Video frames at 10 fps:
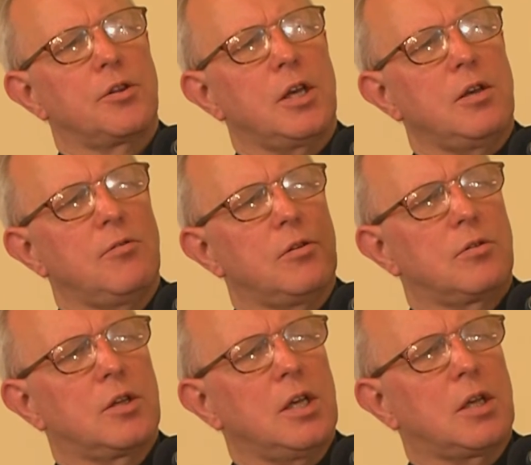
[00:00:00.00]

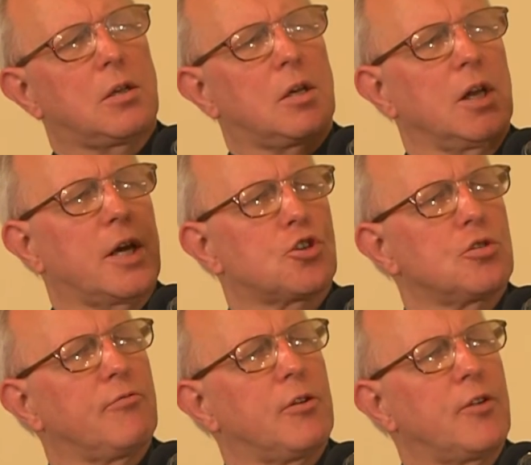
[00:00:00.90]
the collection of